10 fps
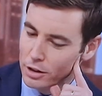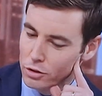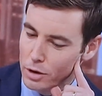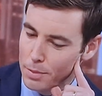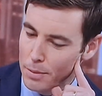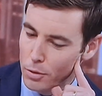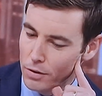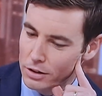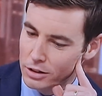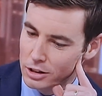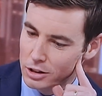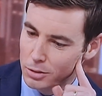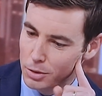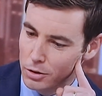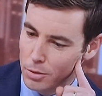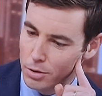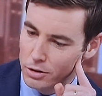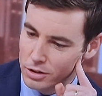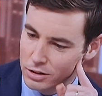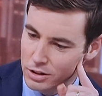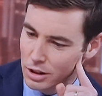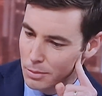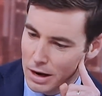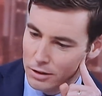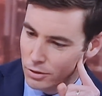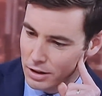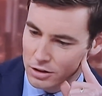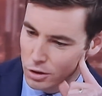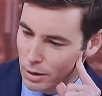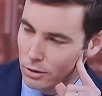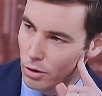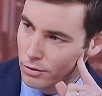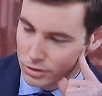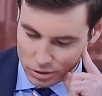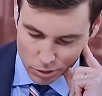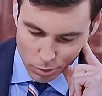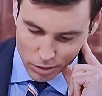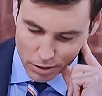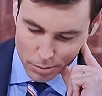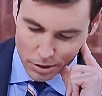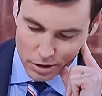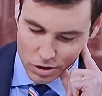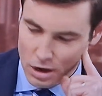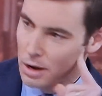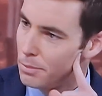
these 3 people facing a disciplinary process, the commander and these 2 other officers who were on the bridge.